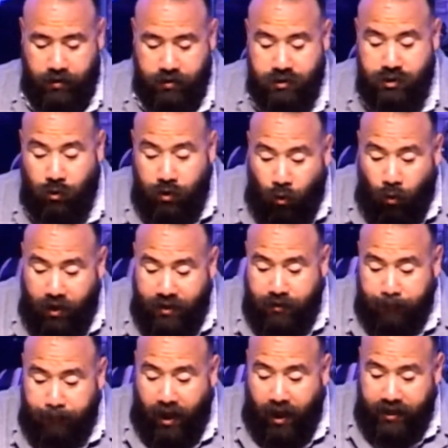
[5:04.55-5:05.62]
to anoint the
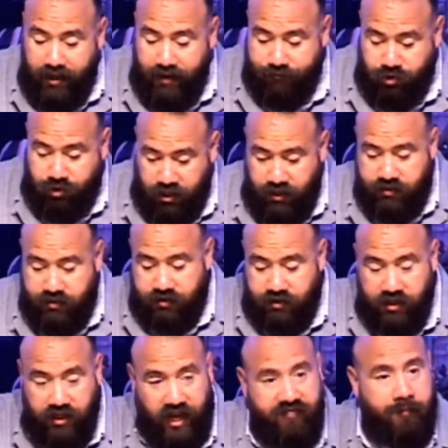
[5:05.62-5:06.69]
body of Jesus
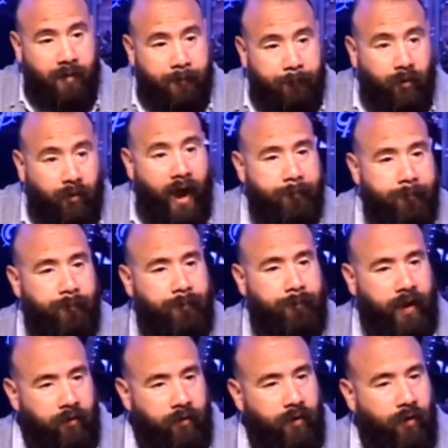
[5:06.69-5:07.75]
and give him a proper
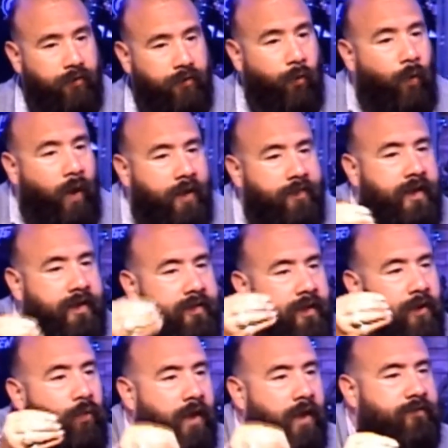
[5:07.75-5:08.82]
burial, the one thing that
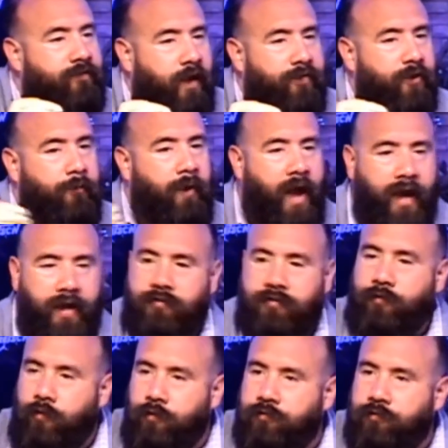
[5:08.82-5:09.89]
was on their mind is
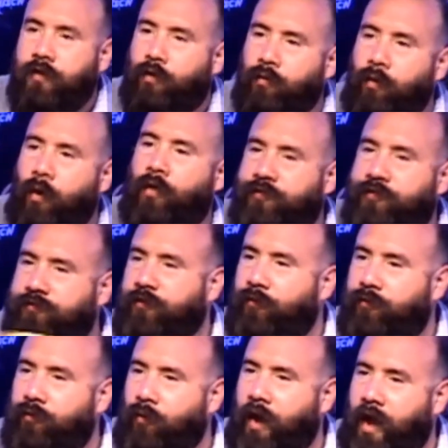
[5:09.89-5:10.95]
who's going to roll the stone
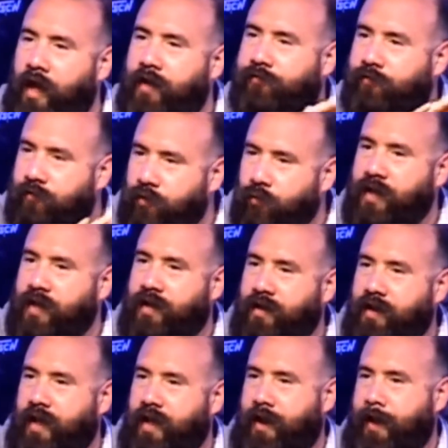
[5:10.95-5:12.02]
away so that we can
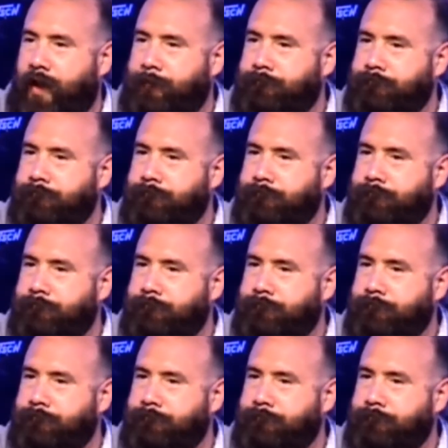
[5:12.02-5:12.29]
get in?